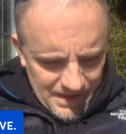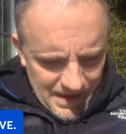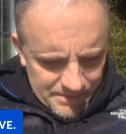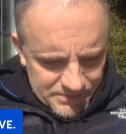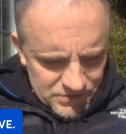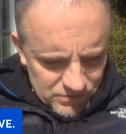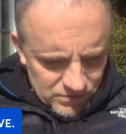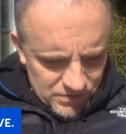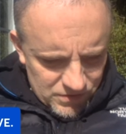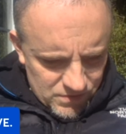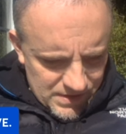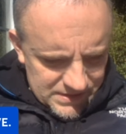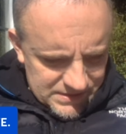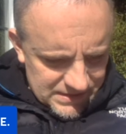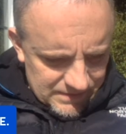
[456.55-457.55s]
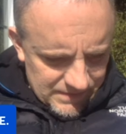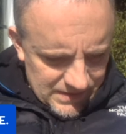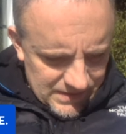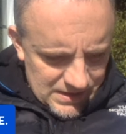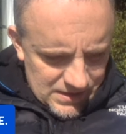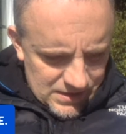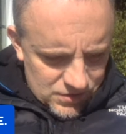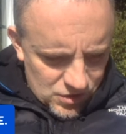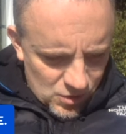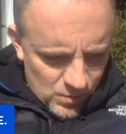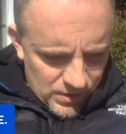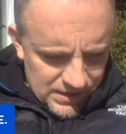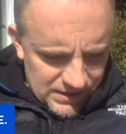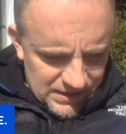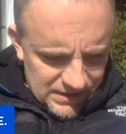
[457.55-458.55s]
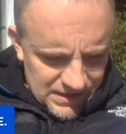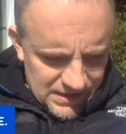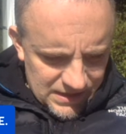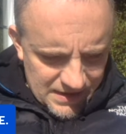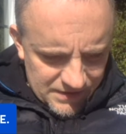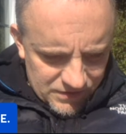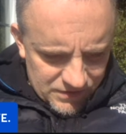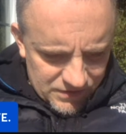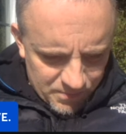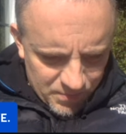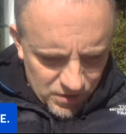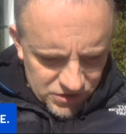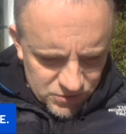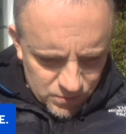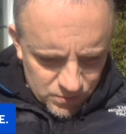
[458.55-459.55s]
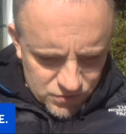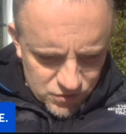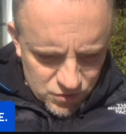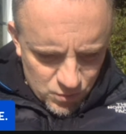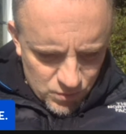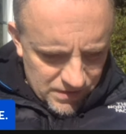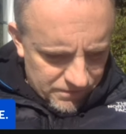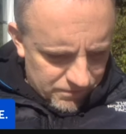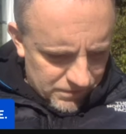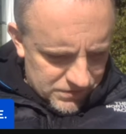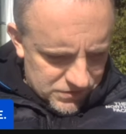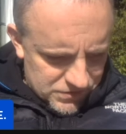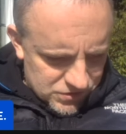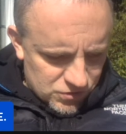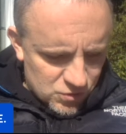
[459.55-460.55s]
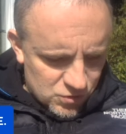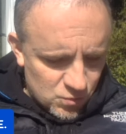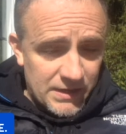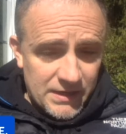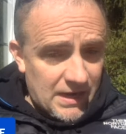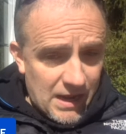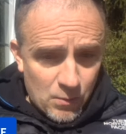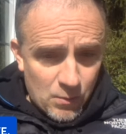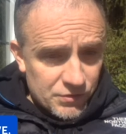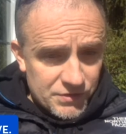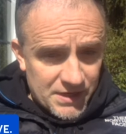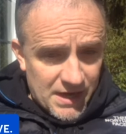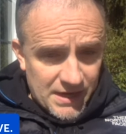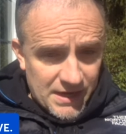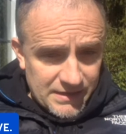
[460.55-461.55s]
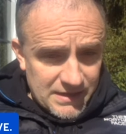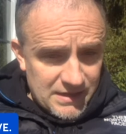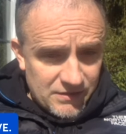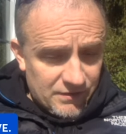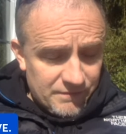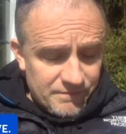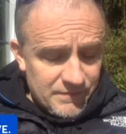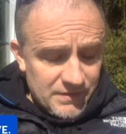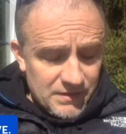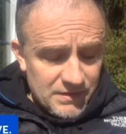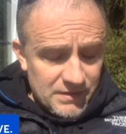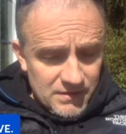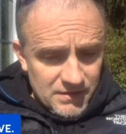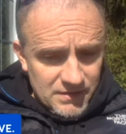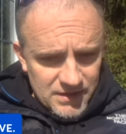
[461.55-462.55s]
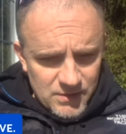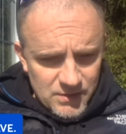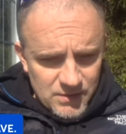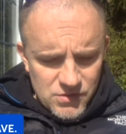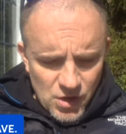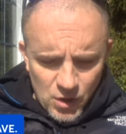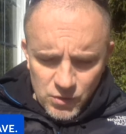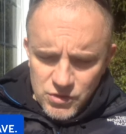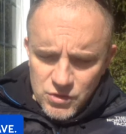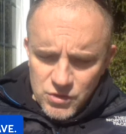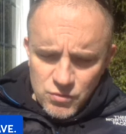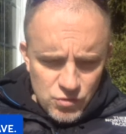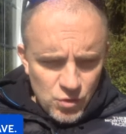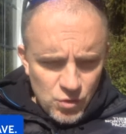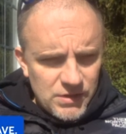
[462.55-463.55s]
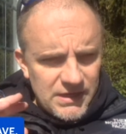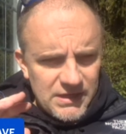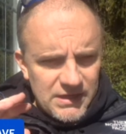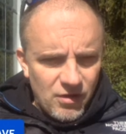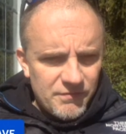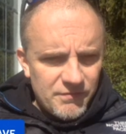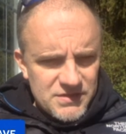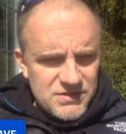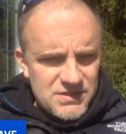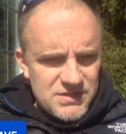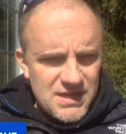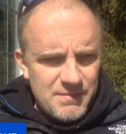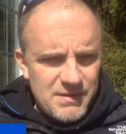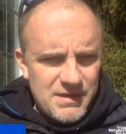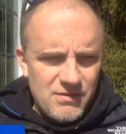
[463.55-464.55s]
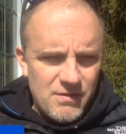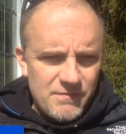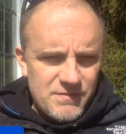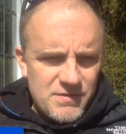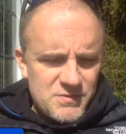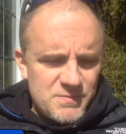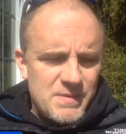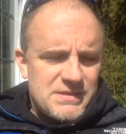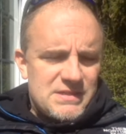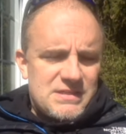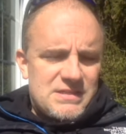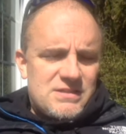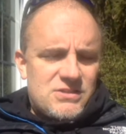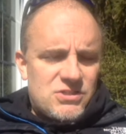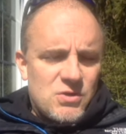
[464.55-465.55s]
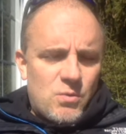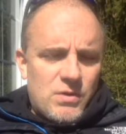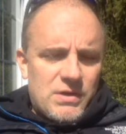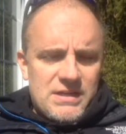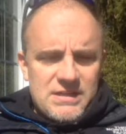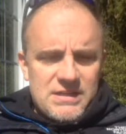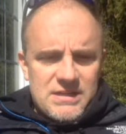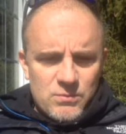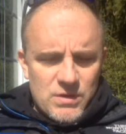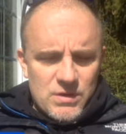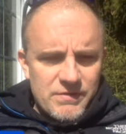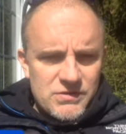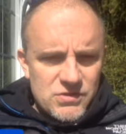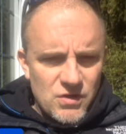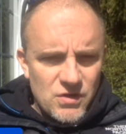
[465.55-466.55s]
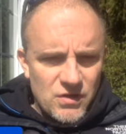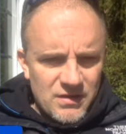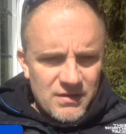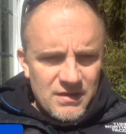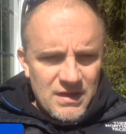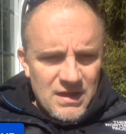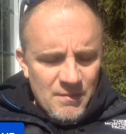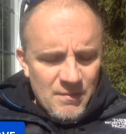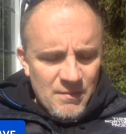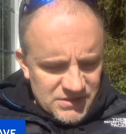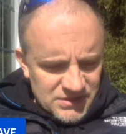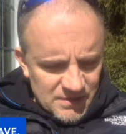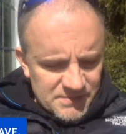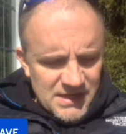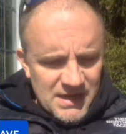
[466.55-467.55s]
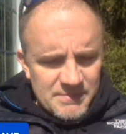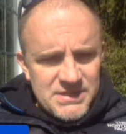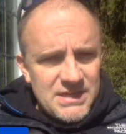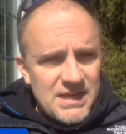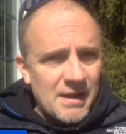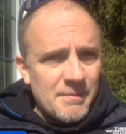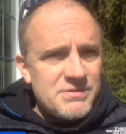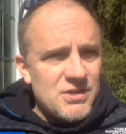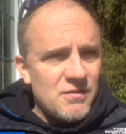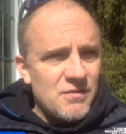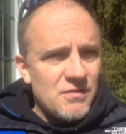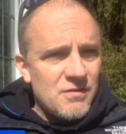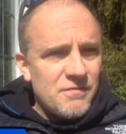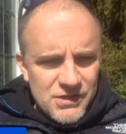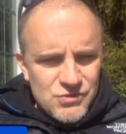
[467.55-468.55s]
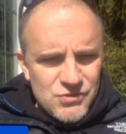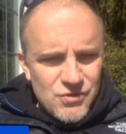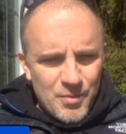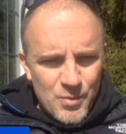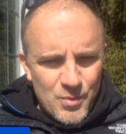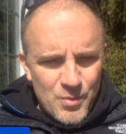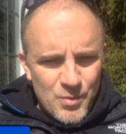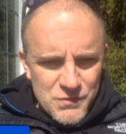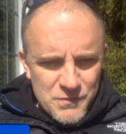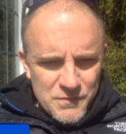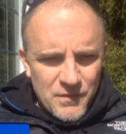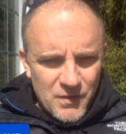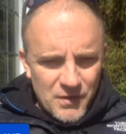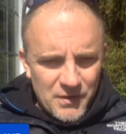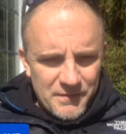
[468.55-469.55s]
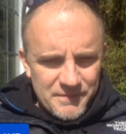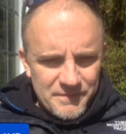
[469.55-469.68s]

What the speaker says: Absolutely crazy. No one can deny that the boss would do whatever it took to win, and I won't deny that either. You knew that he loved his team and he loved his business and so on. He did whatever he took. Sometimes he got himself into trouble and went too far.